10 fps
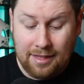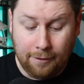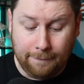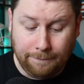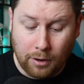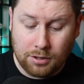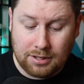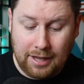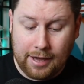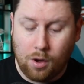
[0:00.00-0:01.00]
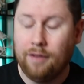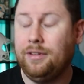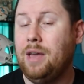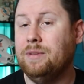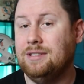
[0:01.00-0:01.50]
The first kickoff
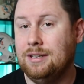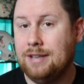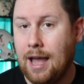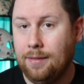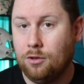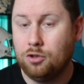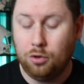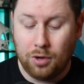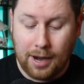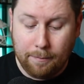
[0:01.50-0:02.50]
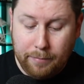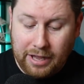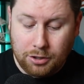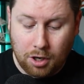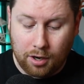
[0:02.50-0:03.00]
game is the tenth. So you got a
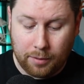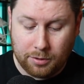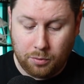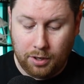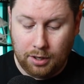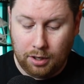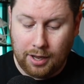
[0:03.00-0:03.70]
big chunk in between.